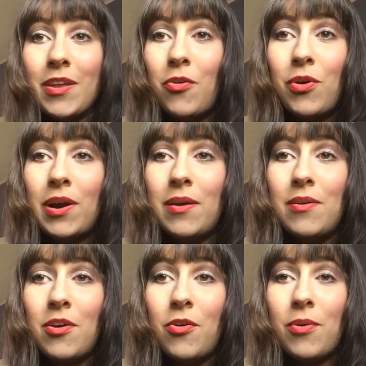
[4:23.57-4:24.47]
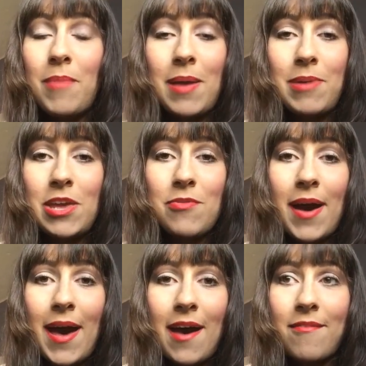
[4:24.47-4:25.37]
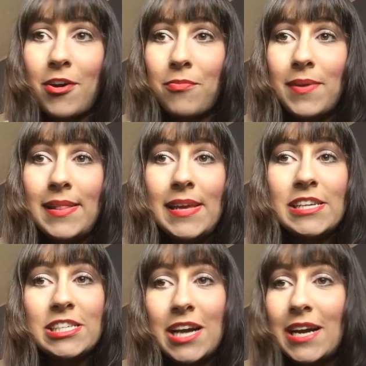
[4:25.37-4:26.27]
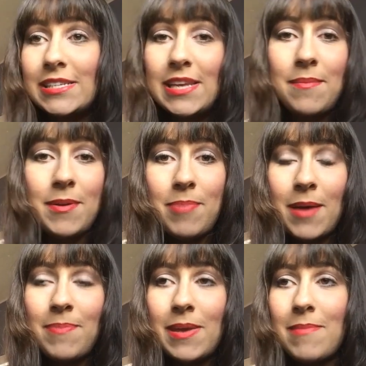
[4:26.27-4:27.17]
or or maybe you have a really shy, timid puppy.